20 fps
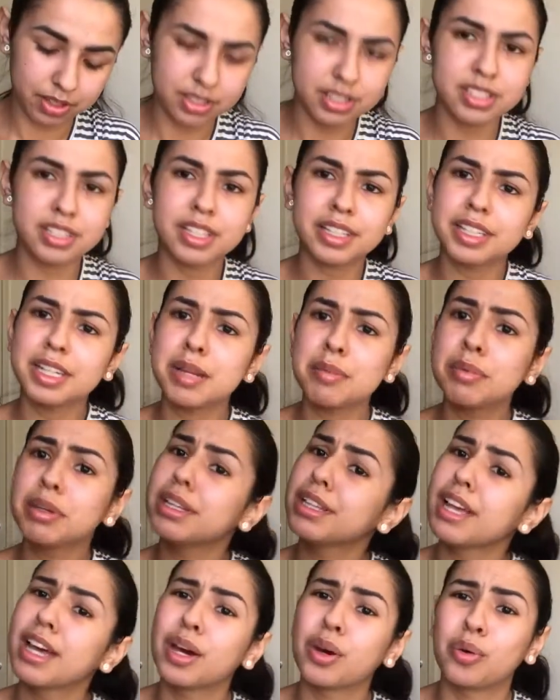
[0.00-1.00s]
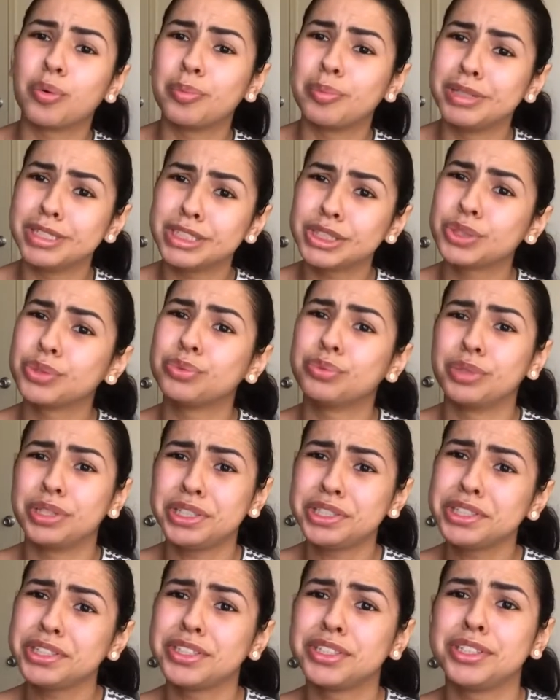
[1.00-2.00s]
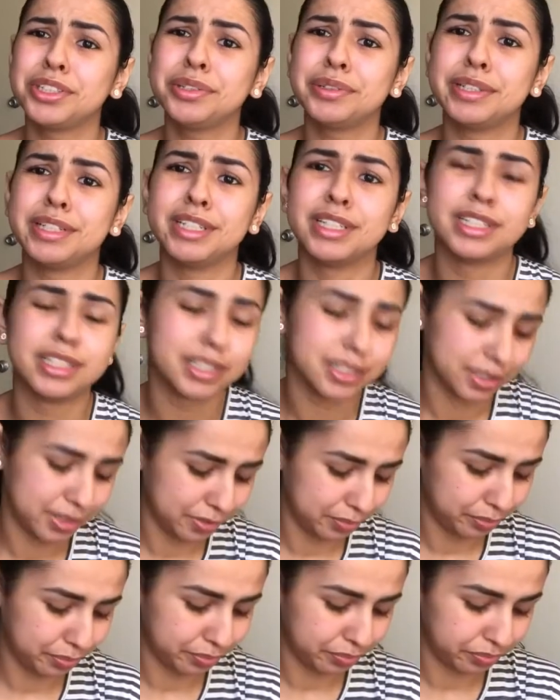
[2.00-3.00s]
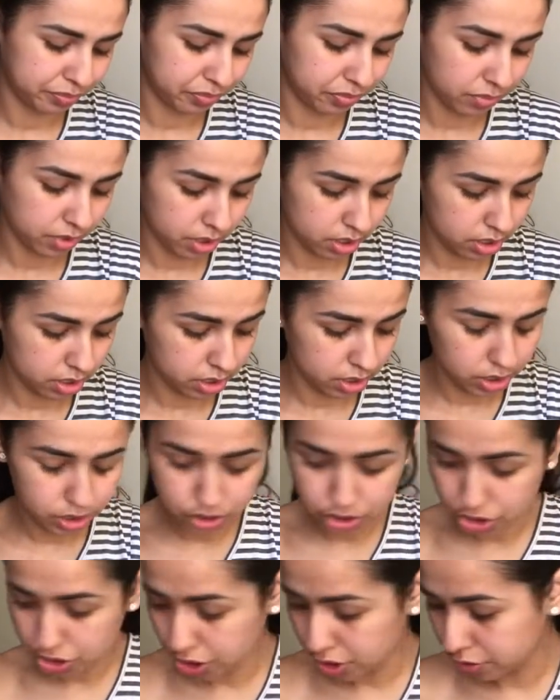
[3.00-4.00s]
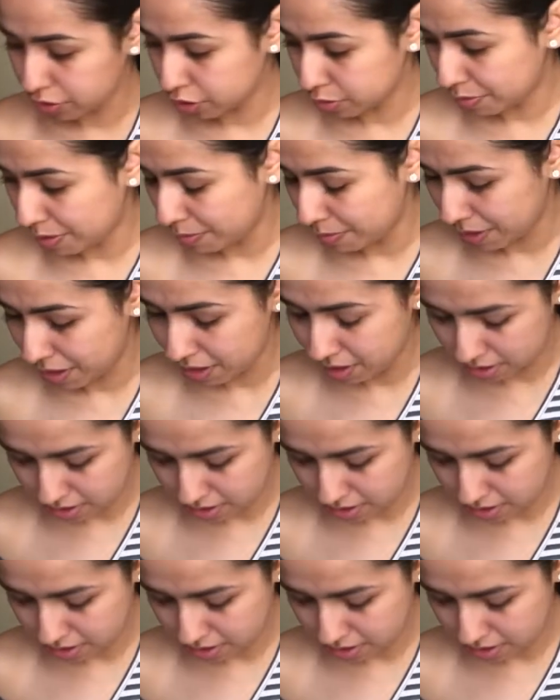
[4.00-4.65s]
He's looking at me like, oh, bitch, what are you doing? Eat your Cheerios, baby.